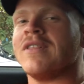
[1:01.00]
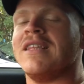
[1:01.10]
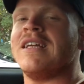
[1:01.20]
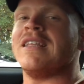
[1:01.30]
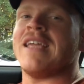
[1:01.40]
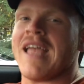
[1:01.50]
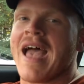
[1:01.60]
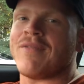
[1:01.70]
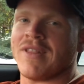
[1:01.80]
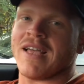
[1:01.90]
legally
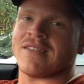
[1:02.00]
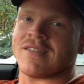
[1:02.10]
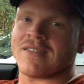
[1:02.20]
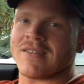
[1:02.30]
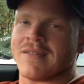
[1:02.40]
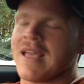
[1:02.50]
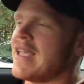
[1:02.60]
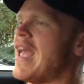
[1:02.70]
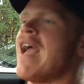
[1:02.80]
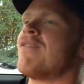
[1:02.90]
have a license,
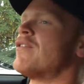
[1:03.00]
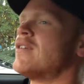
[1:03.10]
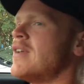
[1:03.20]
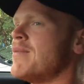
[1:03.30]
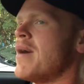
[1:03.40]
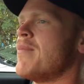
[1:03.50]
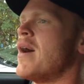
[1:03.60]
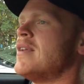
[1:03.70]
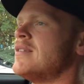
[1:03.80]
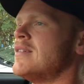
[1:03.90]
like ever in my
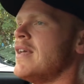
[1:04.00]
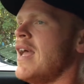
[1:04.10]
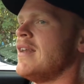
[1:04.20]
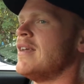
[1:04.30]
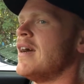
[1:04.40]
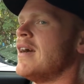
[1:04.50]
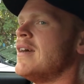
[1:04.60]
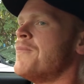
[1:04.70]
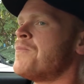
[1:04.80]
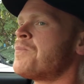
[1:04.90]
mind. And I
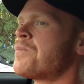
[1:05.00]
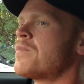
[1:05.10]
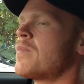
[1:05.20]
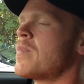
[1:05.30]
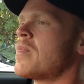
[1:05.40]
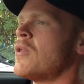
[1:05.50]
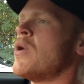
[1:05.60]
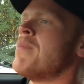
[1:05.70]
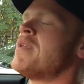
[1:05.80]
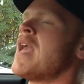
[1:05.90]

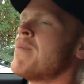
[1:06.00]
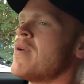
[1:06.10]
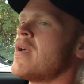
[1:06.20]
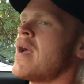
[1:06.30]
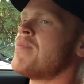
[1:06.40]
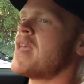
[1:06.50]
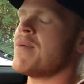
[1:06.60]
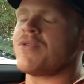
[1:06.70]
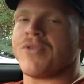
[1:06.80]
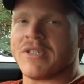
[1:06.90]
became
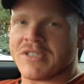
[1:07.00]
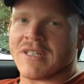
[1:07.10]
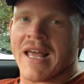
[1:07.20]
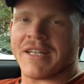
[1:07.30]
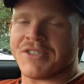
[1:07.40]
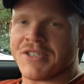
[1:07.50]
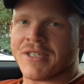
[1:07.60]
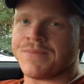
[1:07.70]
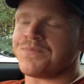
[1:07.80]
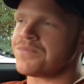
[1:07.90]
a Christian last
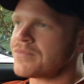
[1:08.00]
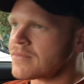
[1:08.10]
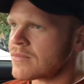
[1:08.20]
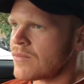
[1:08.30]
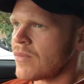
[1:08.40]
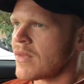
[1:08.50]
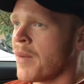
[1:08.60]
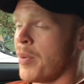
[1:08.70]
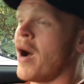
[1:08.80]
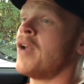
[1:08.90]
year.
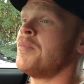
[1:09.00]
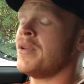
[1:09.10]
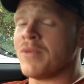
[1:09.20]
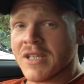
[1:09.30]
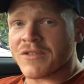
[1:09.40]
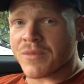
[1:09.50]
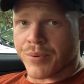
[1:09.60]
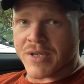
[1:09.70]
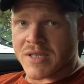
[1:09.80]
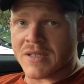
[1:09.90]
Upon being released from
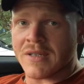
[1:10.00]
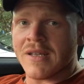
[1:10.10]
prison,